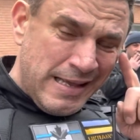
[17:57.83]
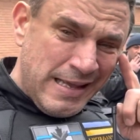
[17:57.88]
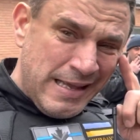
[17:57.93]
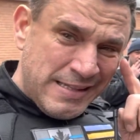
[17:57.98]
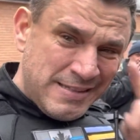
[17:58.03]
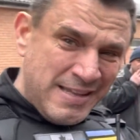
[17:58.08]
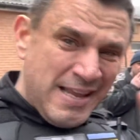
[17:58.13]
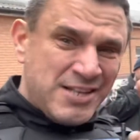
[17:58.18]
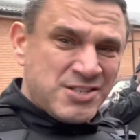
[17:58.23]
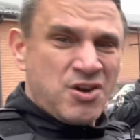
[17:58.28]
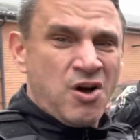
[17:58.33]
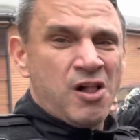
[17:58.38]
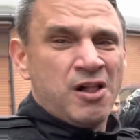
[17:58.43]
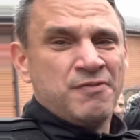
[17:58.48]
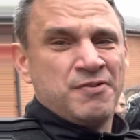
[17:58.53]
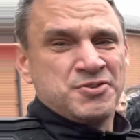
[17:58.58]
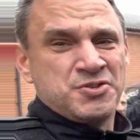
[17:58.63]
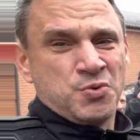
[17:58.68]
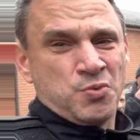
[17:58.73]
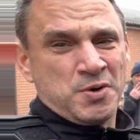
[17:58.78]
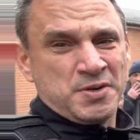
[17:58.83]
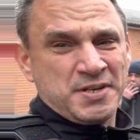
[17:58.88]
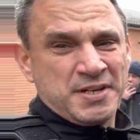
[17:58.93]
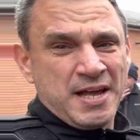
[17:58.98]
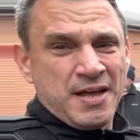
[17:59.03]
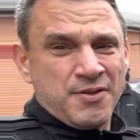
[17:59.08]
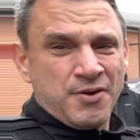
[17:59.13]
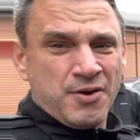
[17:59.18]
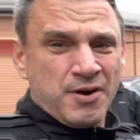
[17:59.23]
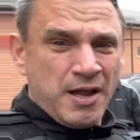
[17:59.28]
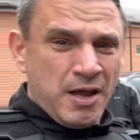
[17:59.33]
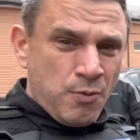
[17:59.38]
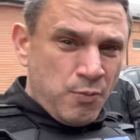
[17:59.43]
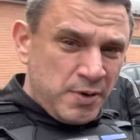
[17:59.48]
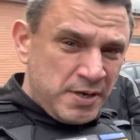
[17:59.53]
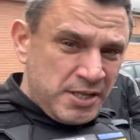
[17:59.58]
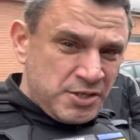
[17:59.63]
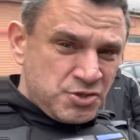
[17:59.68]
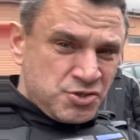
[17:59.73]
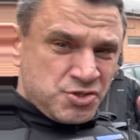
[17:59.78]
it takes all of us to work together and we
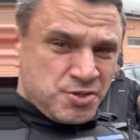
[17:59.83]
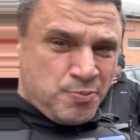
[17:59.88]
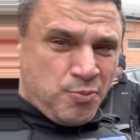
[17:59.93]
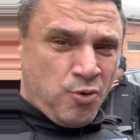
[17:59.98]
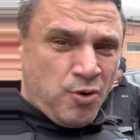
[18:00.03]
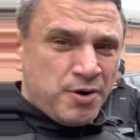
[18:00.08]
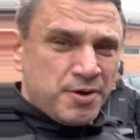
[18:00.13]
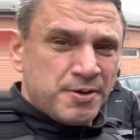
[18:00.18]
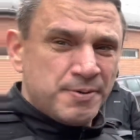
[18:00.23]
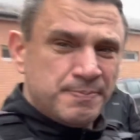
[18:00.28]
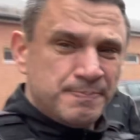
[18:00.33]
need your support.